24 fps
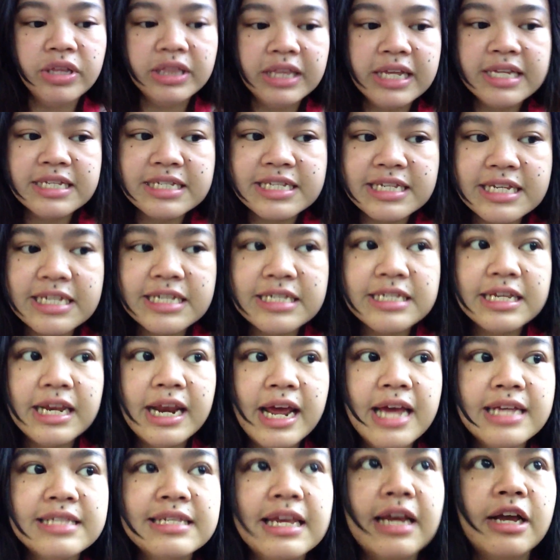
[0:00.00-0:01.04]
lenses. It
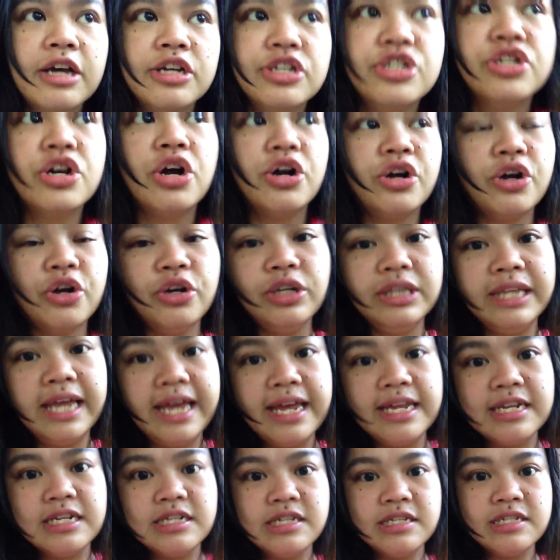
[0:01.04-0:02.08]
has like a darker
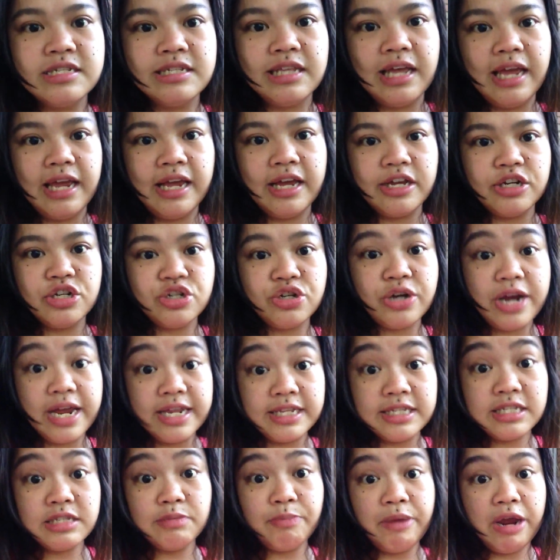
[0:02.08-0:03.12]
lens, like a
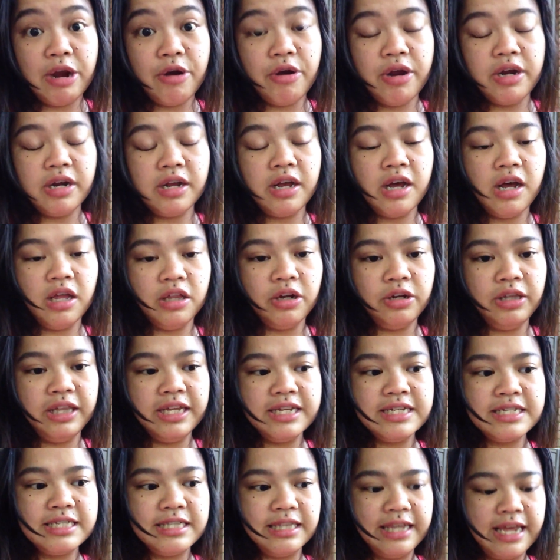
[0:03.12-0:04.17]
transparent
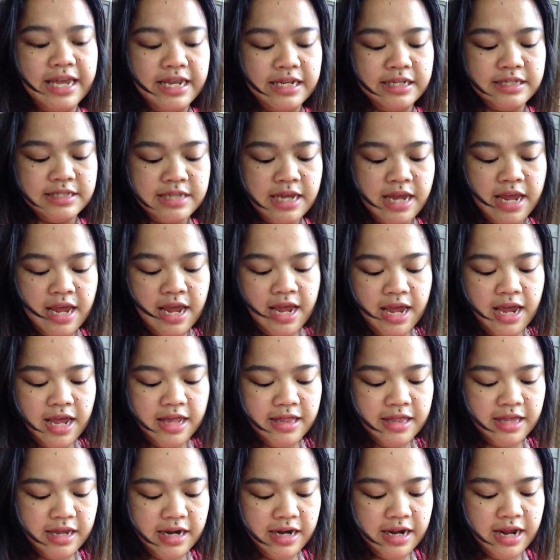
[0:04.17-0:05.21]
colorless lens, and
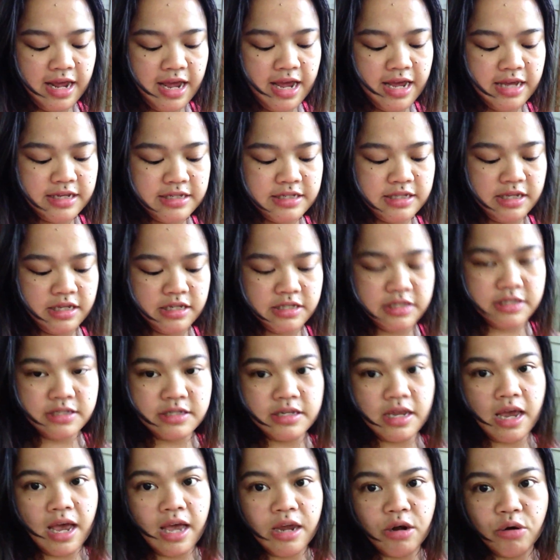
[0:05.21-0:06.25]
then it has this,
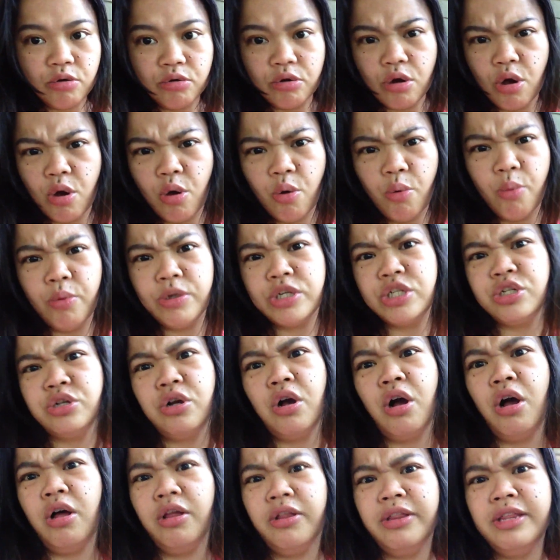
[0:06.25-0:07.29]
I don't know what you
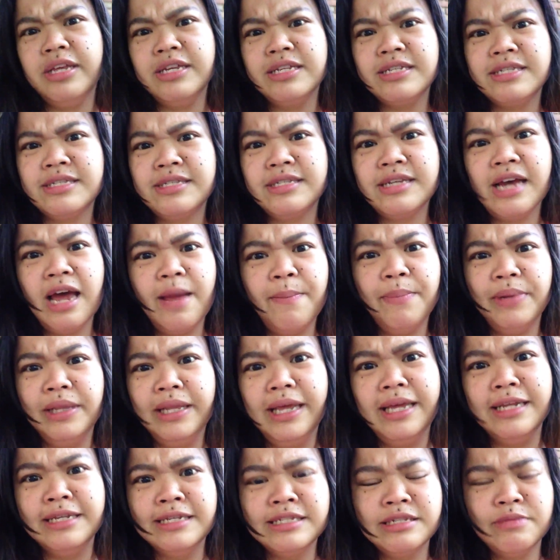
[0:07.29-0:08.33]
call this type of
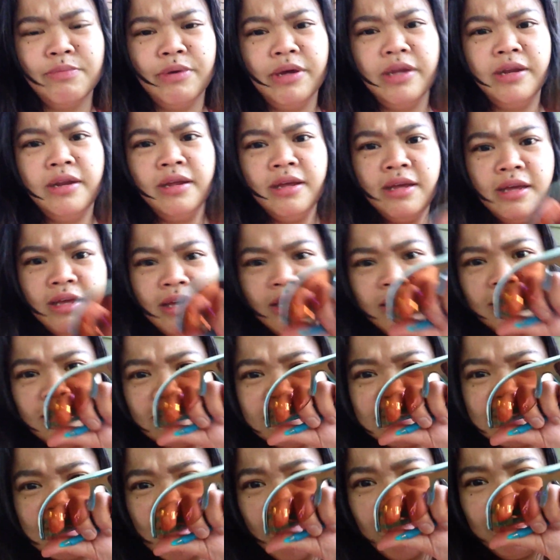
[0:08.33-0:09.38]
lens, but
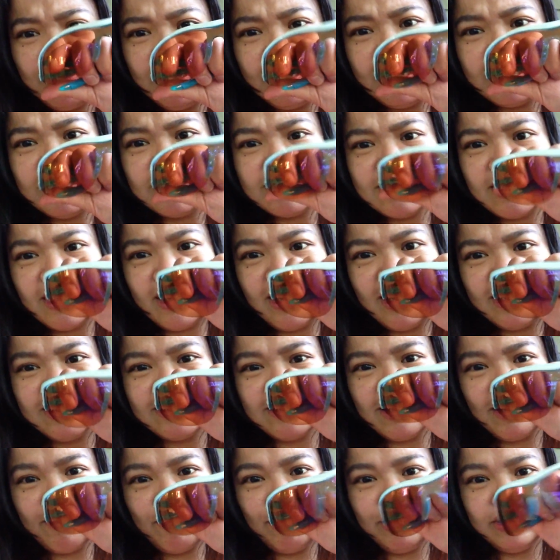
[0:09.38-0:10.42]
this type of lens that has
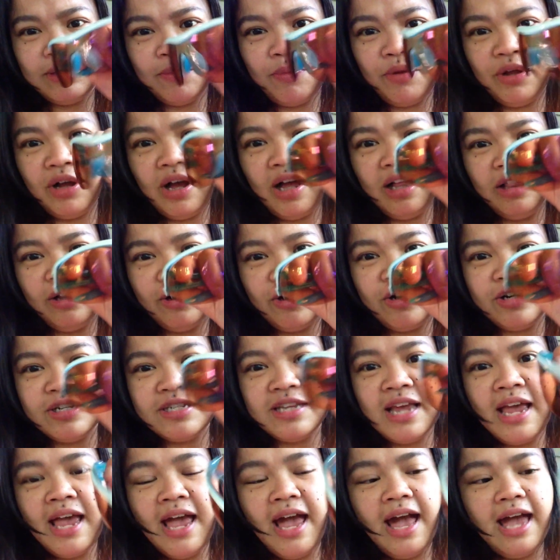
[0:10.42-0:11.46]
like multiple colors.
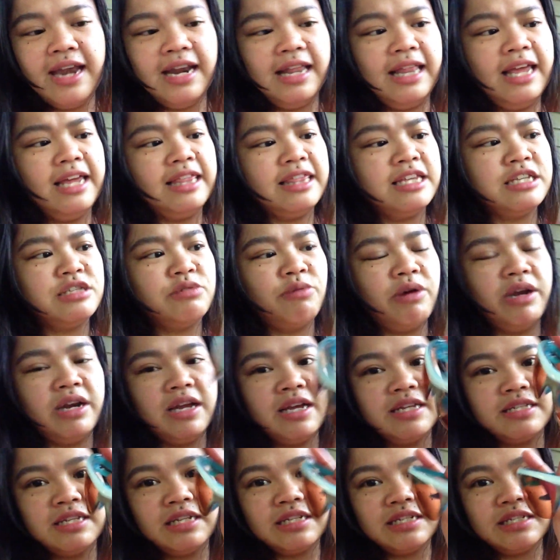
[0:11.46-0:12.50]
And I like this one
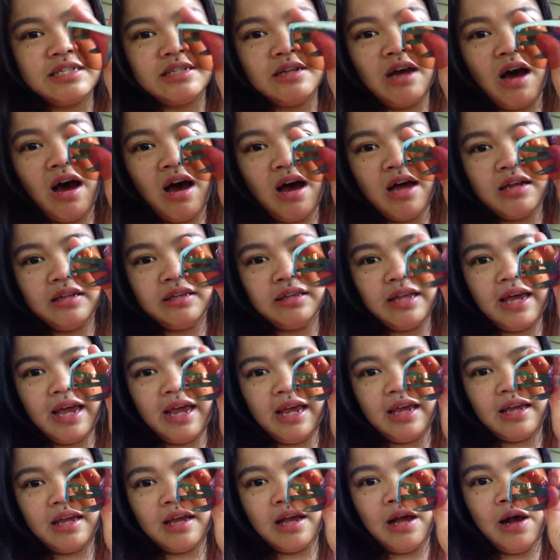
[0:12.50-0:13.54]
because it's not
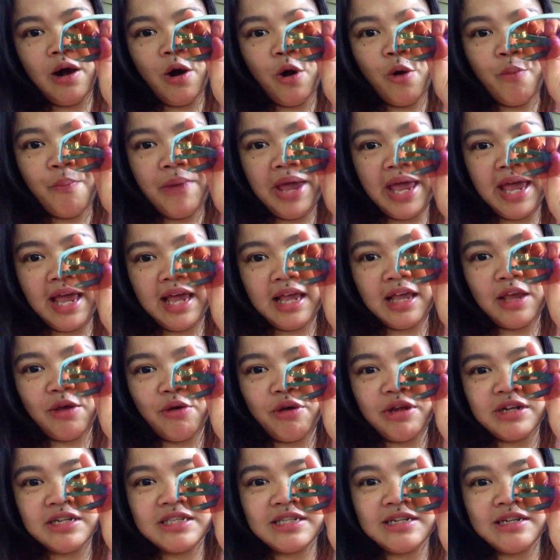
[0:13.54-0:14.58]
like opaque, you
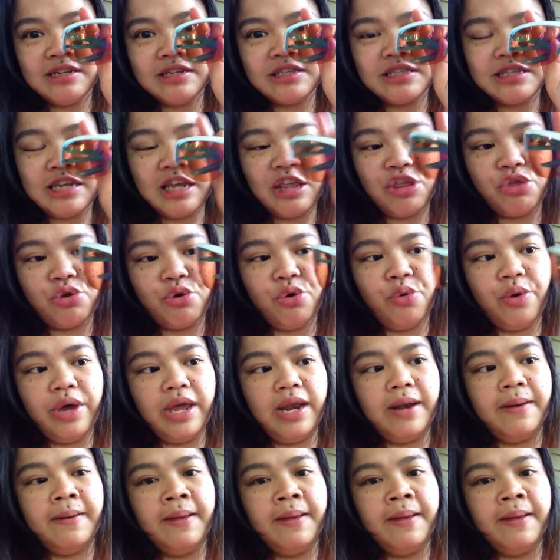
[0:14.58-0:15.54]
can still see through it,